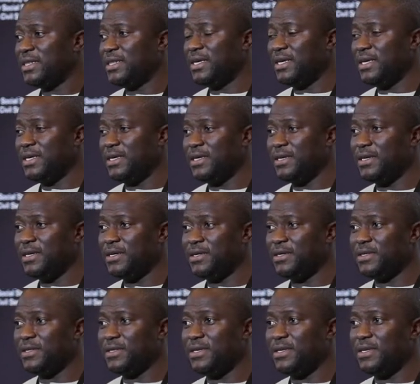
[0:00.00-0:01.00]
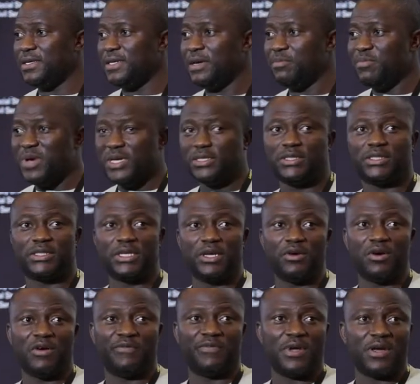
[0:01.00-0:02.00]
the, the, the mainstay
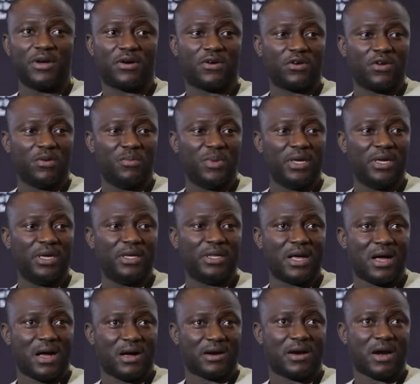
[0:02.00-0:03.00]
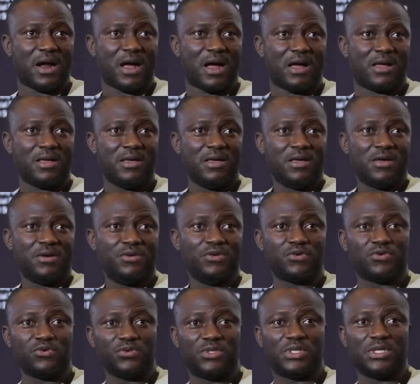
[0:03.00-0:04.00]
of the economy in Accra you
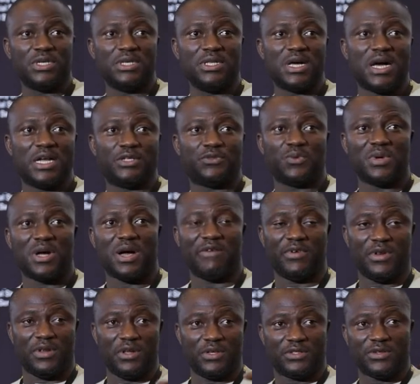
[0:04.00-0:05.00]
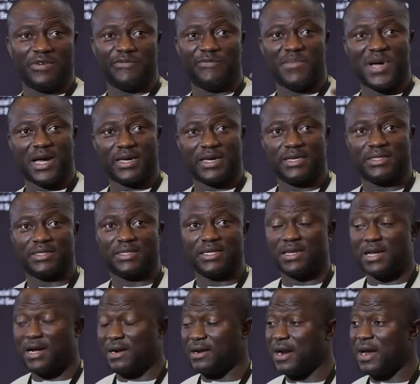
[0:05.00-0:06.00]
could see that we have a lot of markets
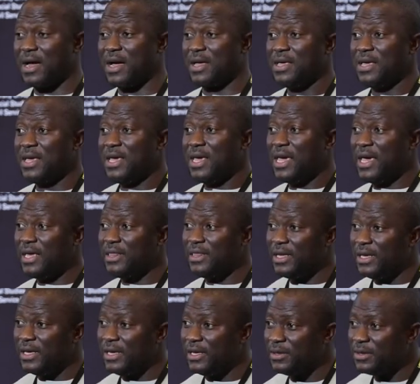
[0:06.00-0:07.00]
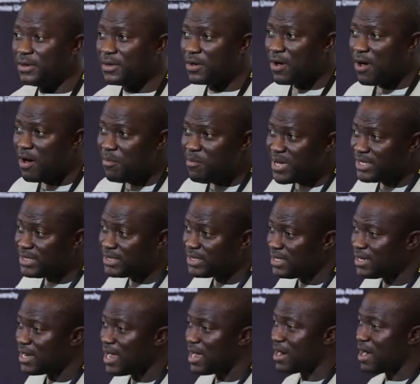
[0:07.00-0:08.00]
in Accra, and the comets
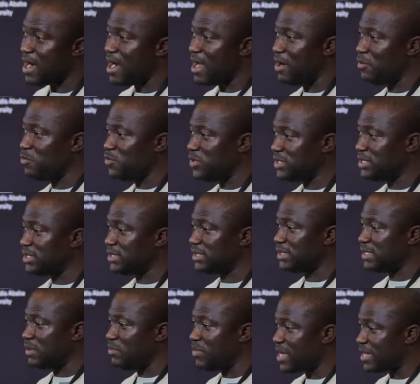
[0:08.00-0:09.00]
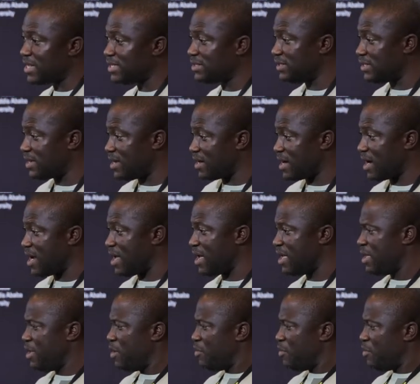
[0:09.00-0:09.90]
in Accra, which is the market in Accra,